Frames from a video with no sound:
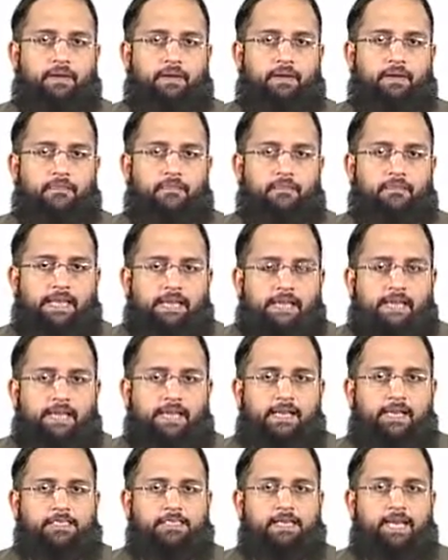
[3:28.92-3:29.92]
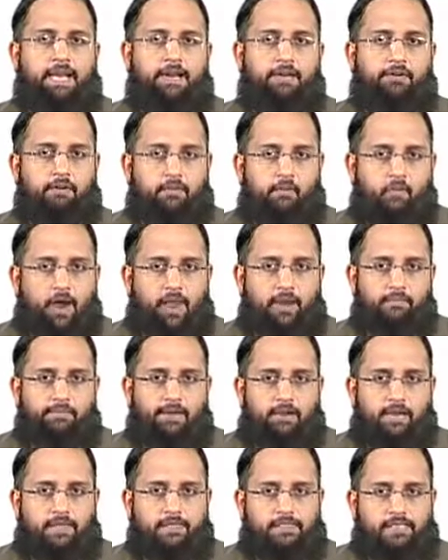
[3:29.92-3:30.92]
needs and
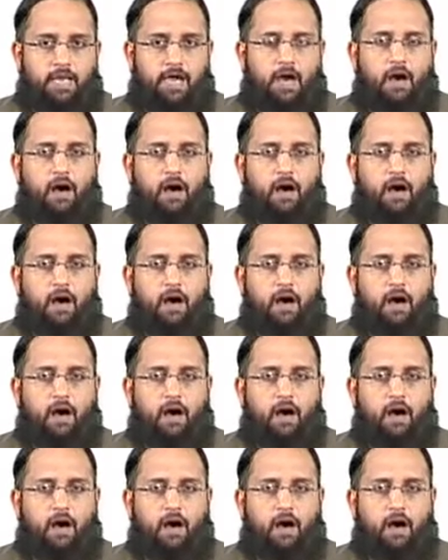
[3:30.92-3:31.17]
requirements